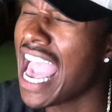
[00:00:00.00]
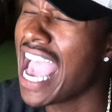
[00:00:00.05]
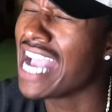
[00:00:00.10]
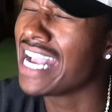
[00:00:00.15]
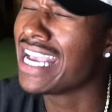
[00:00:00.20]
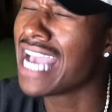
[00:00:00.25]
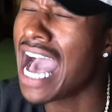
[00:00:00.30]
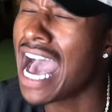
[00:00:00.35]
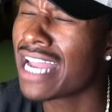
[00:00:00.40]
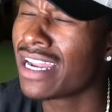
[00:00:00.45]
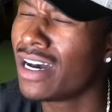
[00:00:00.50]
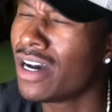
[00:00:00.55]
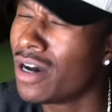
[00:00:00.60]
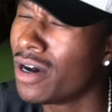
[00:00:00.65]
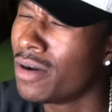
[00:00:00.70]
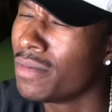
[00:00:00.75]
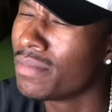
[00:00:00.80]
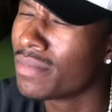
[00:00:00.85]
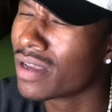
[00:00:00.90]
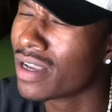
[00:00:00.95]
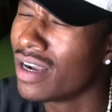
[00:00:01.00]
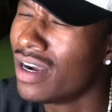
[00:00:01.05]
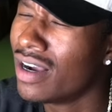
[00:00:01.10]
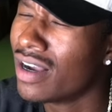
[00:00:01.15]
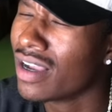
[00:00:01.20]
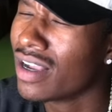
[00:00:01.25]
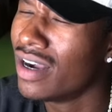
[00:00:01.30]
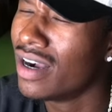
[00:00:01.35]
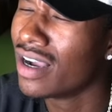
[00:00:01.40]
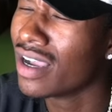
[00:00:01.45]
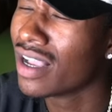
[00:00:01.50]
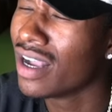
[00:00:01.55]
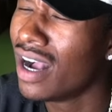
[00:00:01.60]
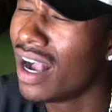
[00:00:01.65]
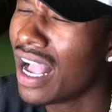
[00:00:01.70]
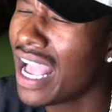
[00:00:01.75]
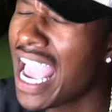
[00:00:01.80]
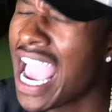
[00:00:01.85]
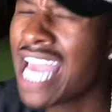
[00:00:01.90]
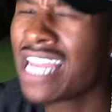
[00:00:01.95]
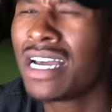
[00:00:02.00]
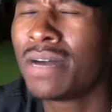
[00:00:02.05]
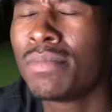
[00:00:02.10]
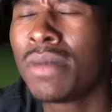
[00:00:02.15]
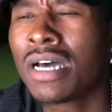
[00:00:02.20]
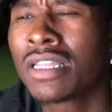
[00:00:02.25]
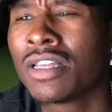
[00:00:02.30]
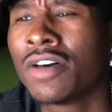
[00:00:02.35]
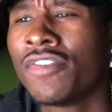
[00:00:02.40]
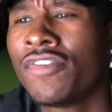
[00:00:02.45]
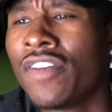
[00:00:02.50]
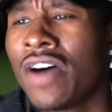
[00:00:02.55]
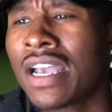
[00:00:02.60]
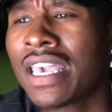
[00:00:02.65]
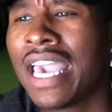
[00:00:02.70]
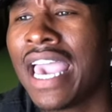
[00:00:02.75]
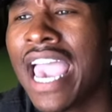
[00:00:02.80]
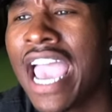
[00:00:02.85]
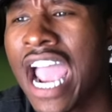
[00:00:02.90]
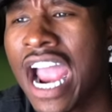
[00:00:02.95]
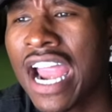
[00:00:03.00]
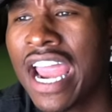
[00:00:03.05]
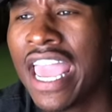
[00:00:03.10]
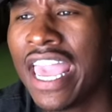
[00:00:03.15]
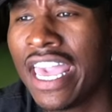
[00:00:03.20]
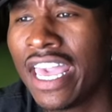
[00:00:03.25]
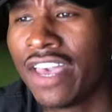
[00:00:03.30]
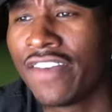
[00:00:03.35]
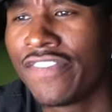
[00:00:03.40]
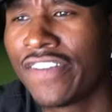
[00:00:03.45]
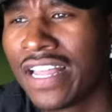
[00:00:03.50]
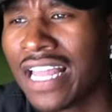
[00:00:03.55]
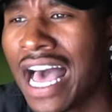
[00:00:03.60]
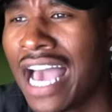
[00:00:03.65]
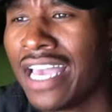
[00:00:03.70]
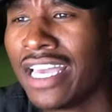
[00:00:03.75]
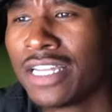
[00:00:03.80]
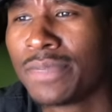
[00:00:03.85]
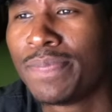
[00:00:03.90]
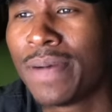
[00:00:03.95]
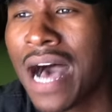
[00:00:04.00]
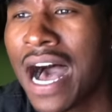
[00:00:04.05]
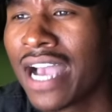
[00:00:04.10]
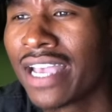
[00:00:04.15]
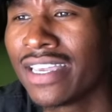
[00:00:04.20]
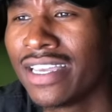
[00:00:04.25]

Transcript: had got up, and a motherfucking airhead fell out of his pocket.